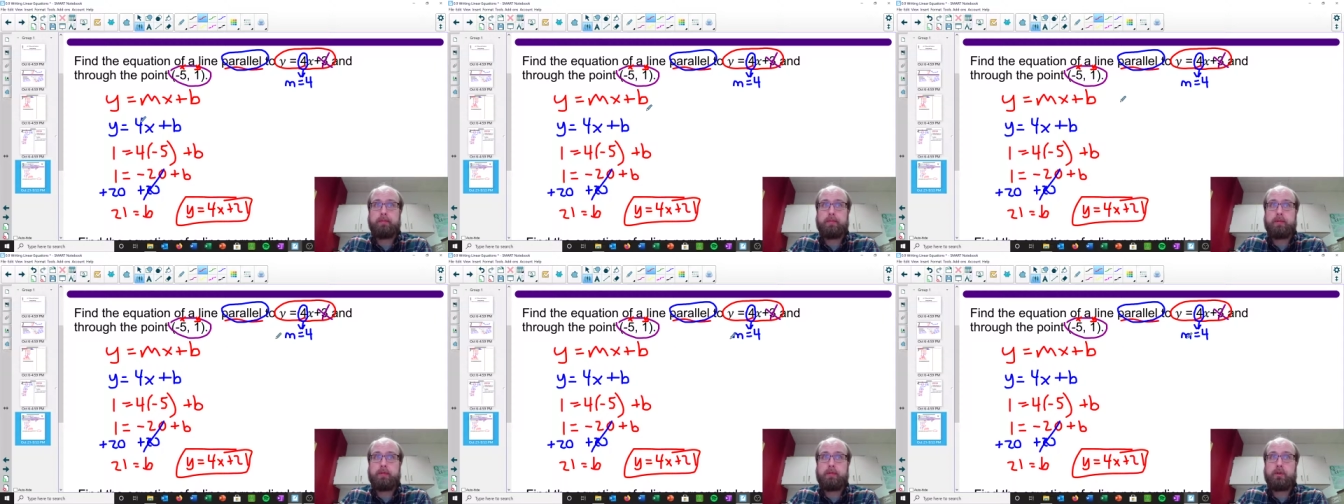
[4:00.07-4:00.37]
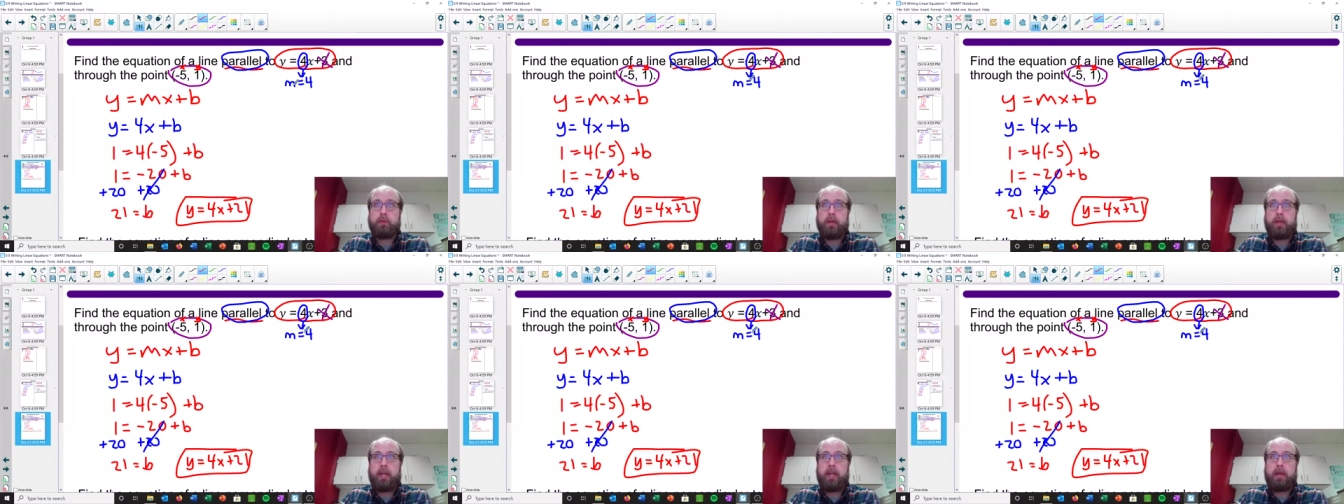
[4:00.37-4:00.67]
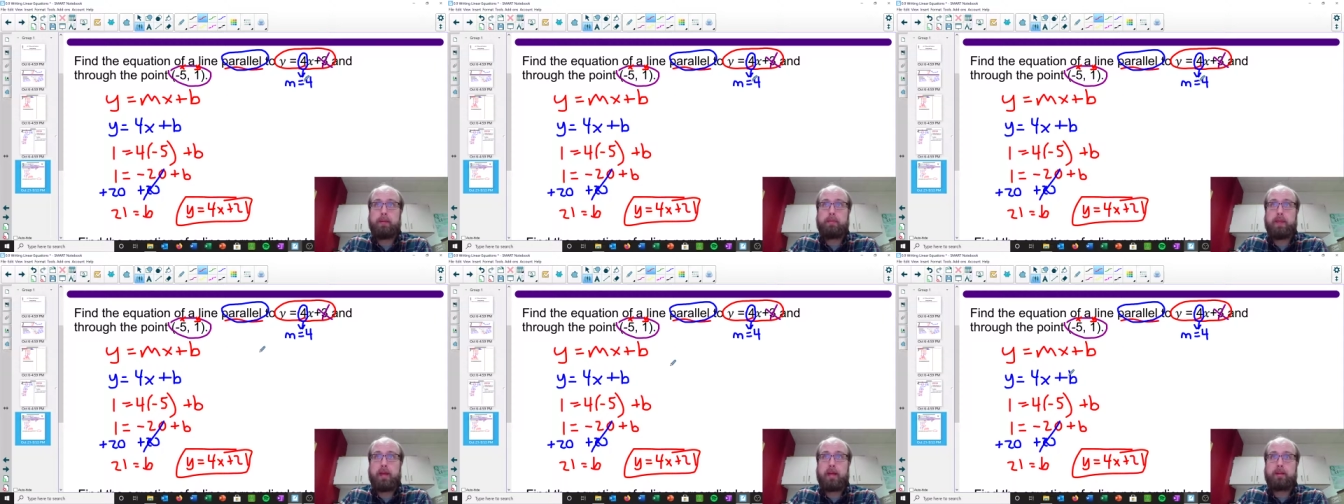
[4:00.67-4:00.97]
So we
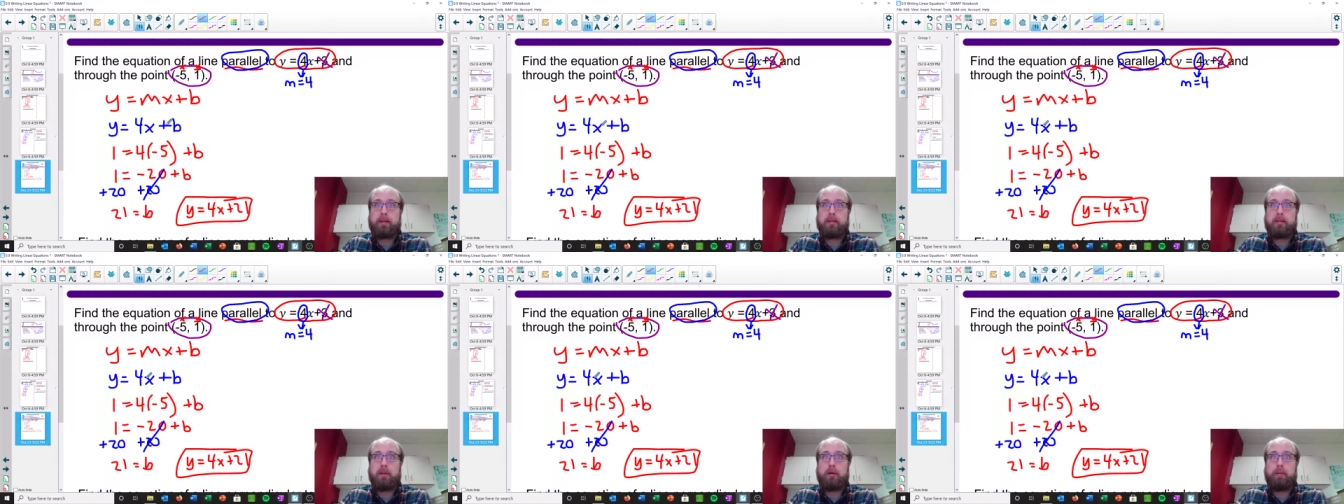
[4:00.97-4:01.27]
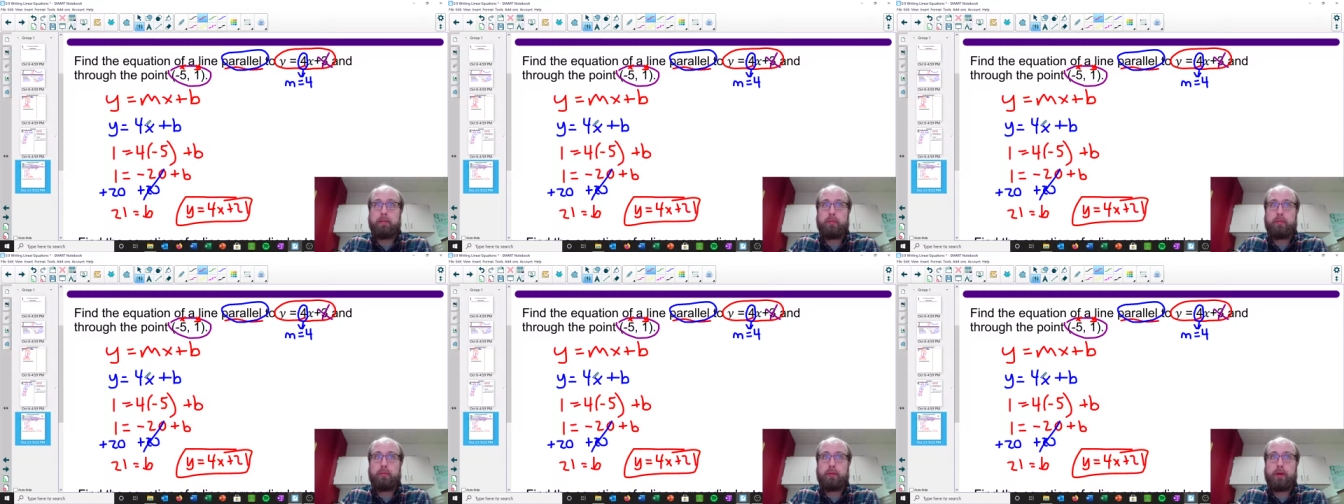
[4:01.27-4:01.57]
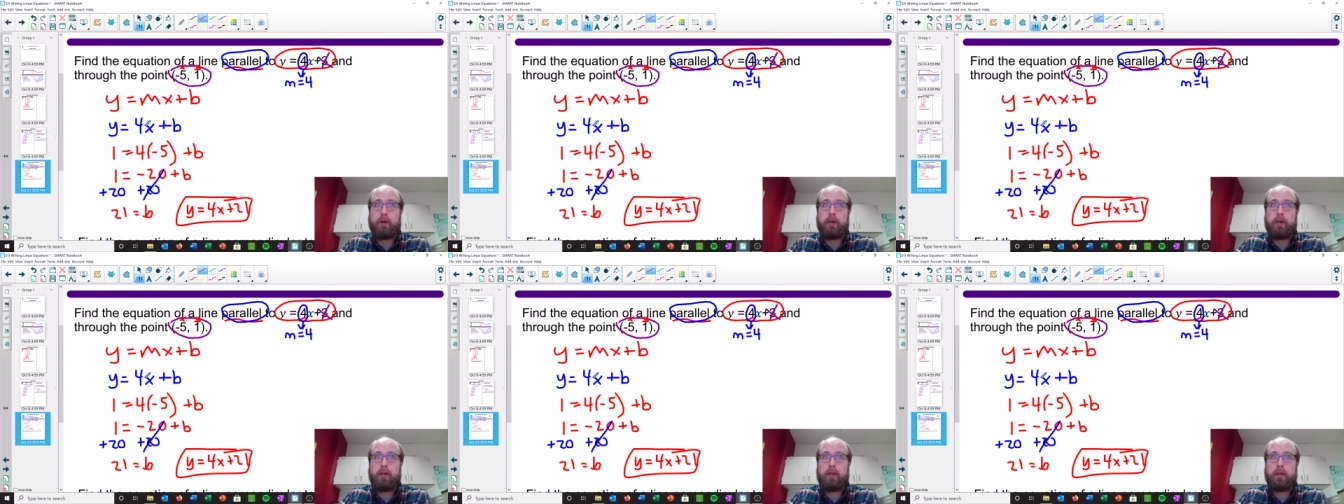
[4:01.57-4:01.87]
keep that slope, put
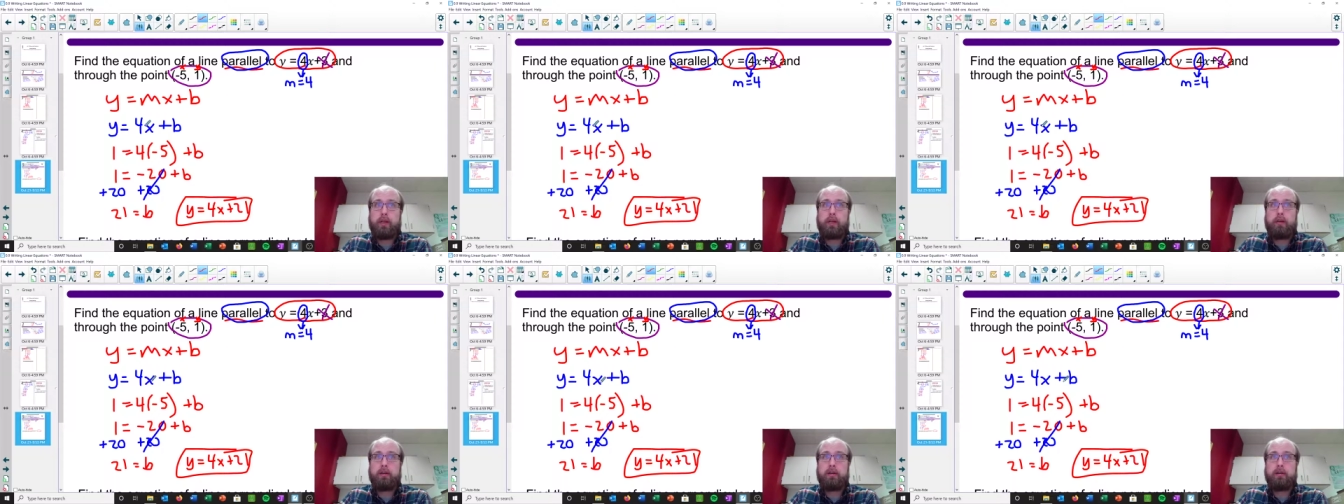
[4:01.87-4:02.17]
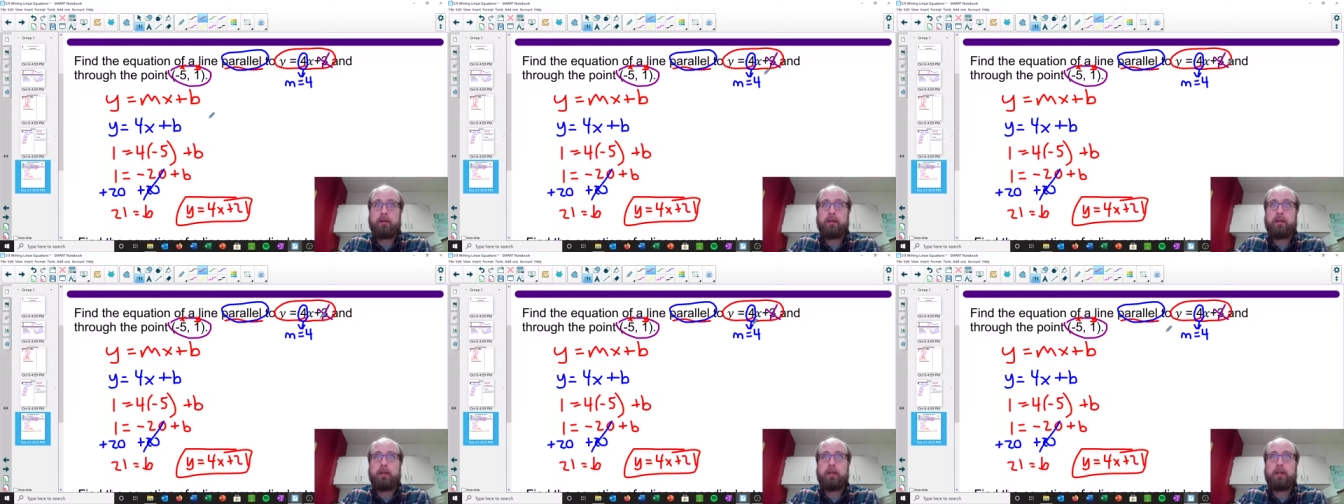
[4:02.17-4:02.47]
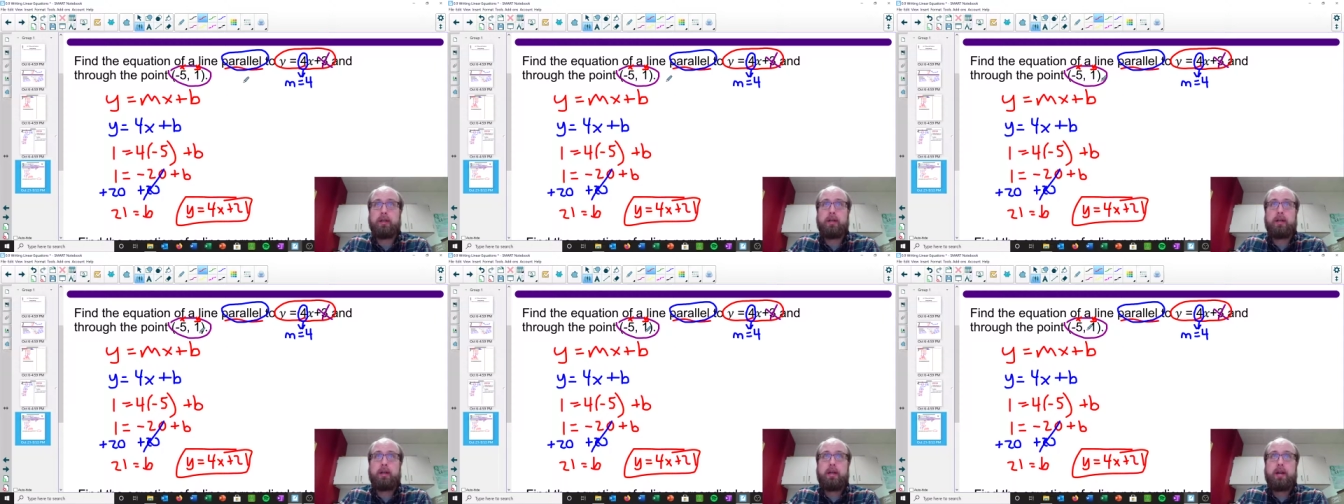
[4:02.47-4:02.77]
it in here,
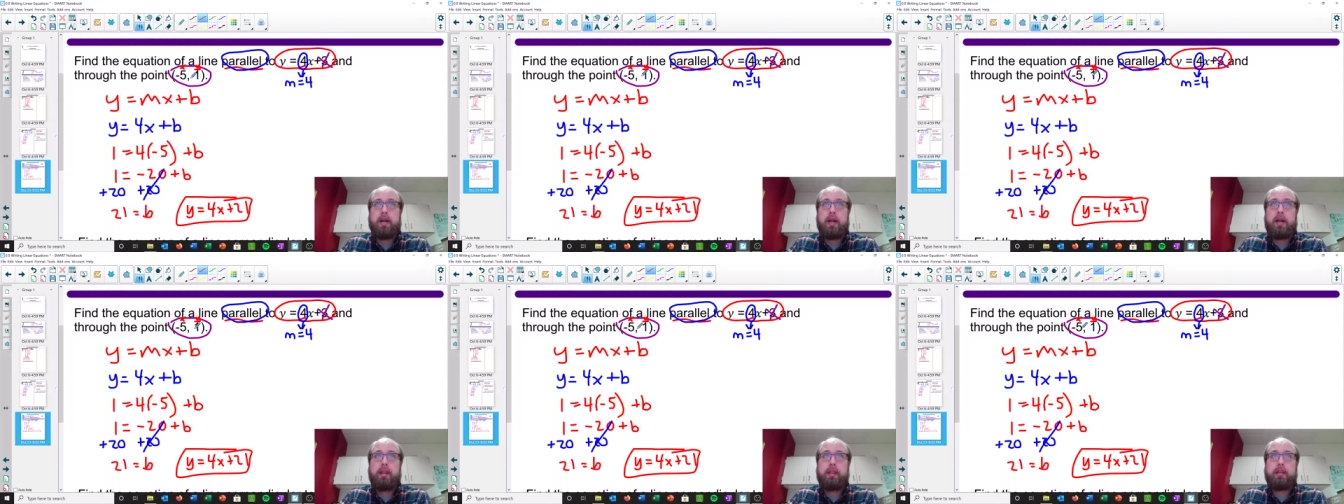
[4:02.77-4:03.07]
and then